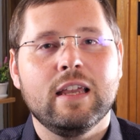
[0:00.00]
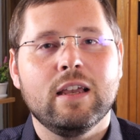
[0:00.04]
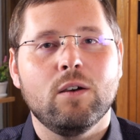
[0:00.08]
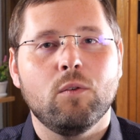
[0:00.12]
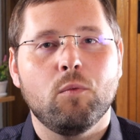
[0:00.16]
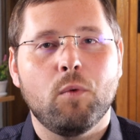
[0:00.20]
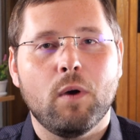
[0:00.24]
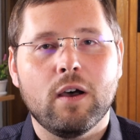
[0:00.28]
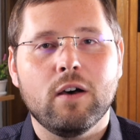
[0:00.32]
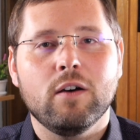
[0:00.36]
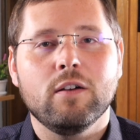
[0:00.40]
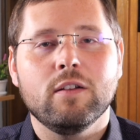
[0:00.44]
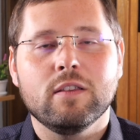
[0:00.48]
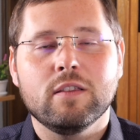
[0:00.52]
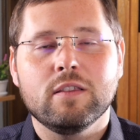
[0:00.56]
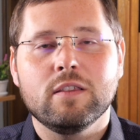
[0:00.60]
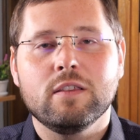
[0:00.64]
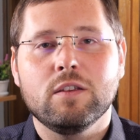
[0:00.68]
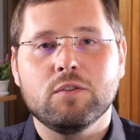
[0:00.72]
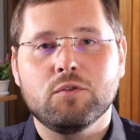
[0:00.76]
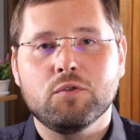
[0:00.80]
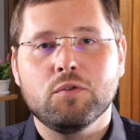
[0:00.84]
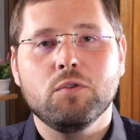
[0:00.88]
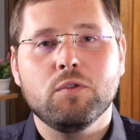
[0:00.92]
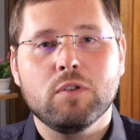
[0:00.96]
Well, the
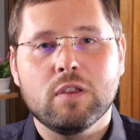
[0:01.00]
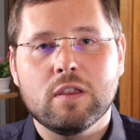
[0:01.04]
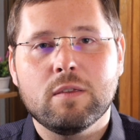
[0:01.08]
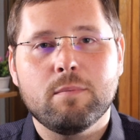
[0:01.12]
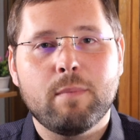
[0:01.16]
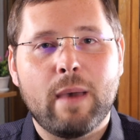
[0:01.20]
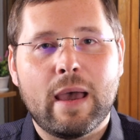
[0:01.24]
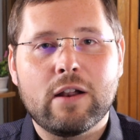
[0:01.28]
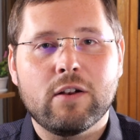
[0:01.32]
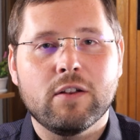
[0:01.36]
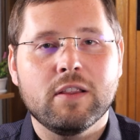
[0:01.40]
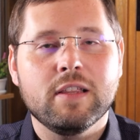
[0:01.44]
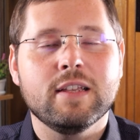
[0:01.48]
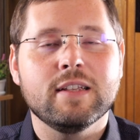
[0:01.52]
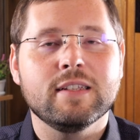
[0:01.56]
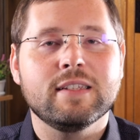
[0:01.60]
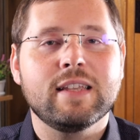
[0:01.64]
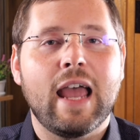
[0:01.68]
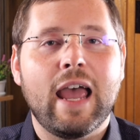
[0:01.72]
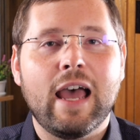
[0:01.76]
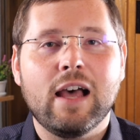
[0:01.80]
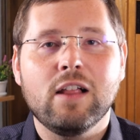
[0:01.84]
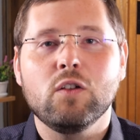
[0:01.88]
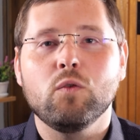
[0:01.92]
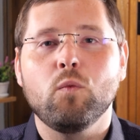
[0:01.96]
truth of the matter is,
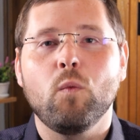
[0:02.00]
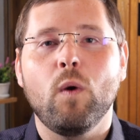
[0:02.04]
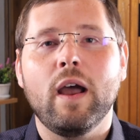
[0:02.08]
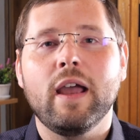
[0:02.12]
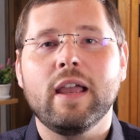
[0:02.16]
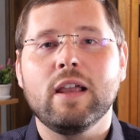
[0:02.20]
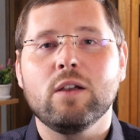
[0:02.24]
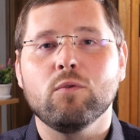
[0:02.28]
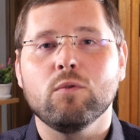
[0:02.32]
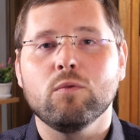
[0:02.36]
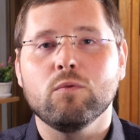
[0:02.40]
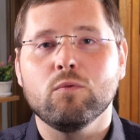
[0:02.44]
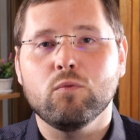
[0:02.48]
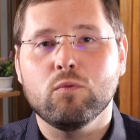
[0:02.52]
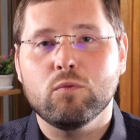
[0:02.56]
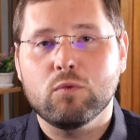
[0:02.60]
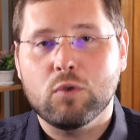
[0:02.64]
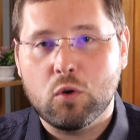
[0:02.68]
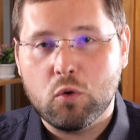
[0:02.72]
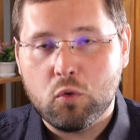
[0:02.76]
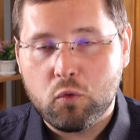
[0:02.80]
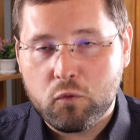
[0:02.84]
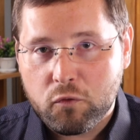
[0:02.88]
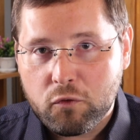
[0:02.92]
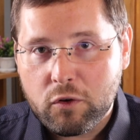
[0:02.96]
Ellen White
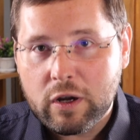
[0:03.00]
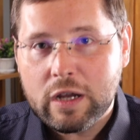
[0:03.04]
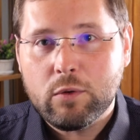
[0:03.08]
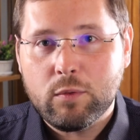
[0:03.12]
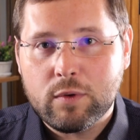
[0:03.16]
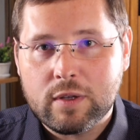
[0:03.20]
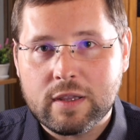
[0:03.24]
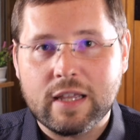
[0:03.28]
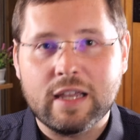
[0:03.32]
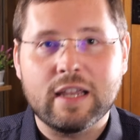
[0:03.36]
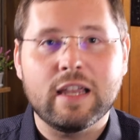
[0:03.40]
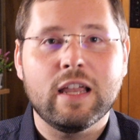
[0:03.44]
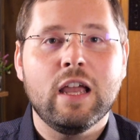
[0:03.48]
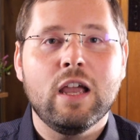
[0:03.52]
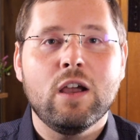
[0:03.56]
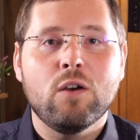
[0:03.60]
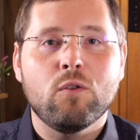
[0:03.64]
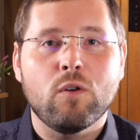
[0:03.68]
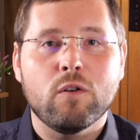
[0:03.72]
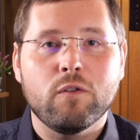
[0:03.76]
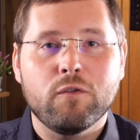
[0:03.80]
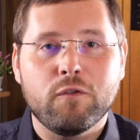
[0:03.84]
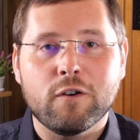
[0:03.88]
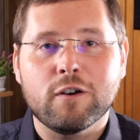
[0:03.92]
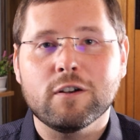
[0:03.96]
frequently
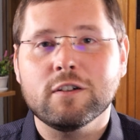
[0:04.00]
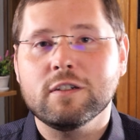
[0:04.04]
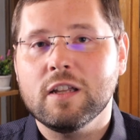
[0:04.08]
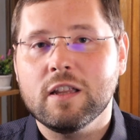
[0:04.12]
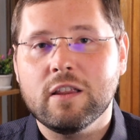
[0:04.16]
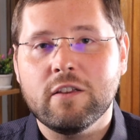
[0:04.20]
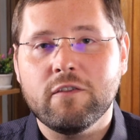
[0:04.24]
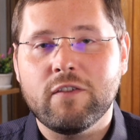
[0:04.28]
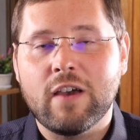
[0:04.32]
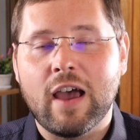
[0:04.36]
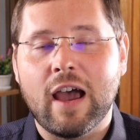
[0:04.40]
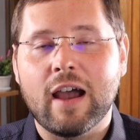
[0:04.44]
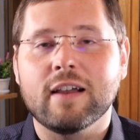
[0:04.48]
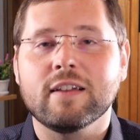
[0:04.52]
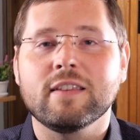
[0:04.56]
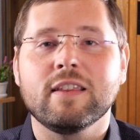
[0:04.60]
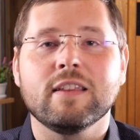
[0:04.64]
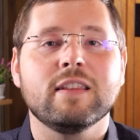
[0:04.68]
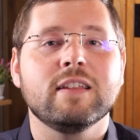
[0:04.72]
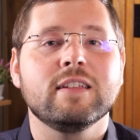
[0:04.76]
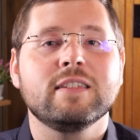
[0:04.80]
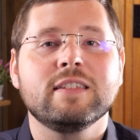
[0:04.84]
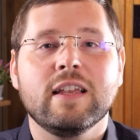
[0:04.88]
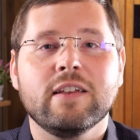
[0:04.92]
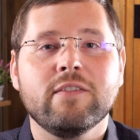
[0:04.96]
refers to the fact that
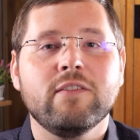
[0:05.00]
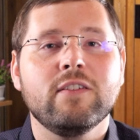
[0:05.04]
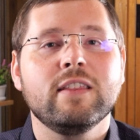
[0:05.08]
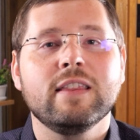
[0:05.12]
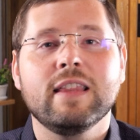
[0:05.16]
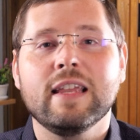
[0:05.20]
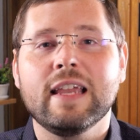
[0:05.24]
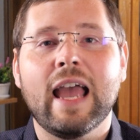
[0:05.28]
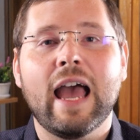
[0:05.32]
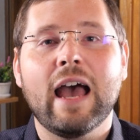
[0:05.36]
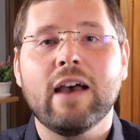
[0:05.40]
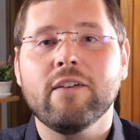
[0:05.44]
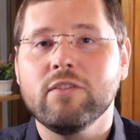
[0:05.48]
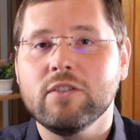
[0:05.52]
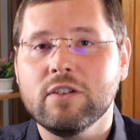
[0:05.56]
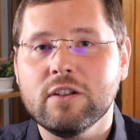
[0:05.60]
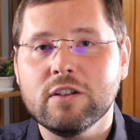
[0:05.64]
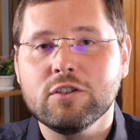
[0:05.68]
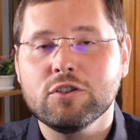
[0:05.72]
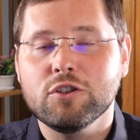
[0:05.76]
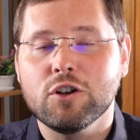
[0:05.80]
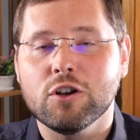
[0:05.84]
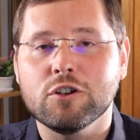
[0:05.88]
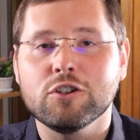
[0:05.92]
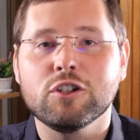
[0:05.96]
the Seventh day Adventist
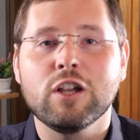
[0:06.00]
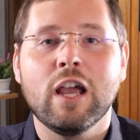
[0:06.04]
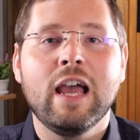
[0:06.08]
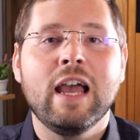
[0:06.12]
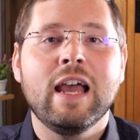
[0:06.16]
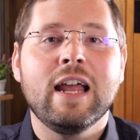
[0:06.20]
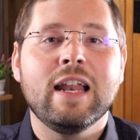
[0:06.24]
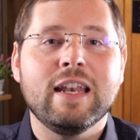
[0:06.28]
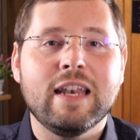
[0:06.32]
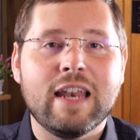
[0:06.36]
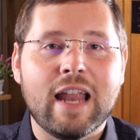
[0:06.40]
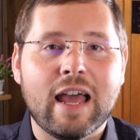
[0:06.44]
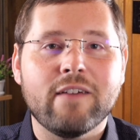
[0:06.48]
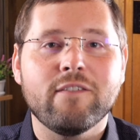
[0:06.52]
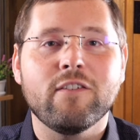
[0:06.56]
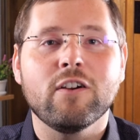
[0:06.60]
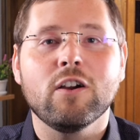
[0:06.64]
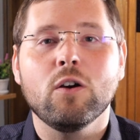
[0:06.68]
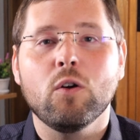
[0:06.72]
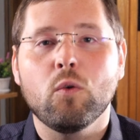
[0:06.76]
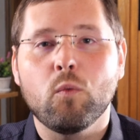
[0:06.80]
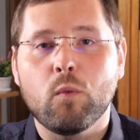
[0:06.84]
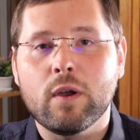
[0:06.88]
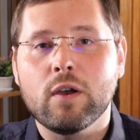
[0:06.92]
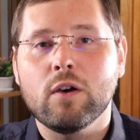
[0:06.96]
Church never
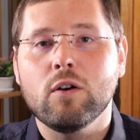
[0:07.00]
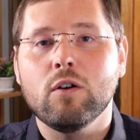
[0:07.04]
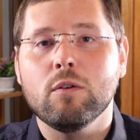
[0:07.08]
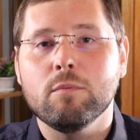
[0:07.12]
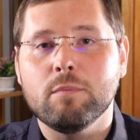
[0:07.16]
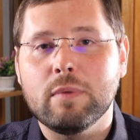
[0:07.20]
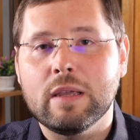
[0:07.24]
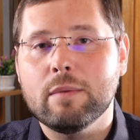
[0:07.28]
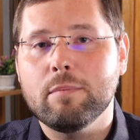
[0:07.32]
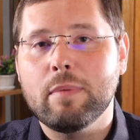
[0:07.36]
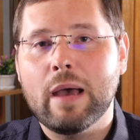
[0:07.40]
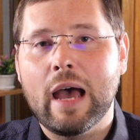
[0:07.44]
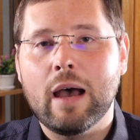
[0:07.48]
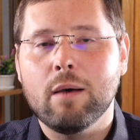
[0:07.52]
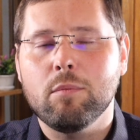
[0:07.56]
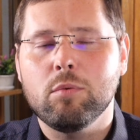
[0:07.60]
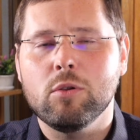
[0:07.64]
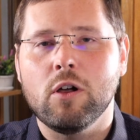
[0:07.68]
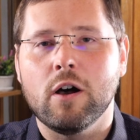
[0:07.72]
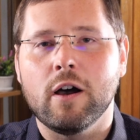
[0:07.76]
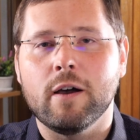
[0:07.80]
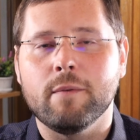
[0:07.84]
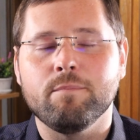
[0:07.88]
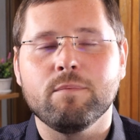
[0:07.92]
will be Babylon.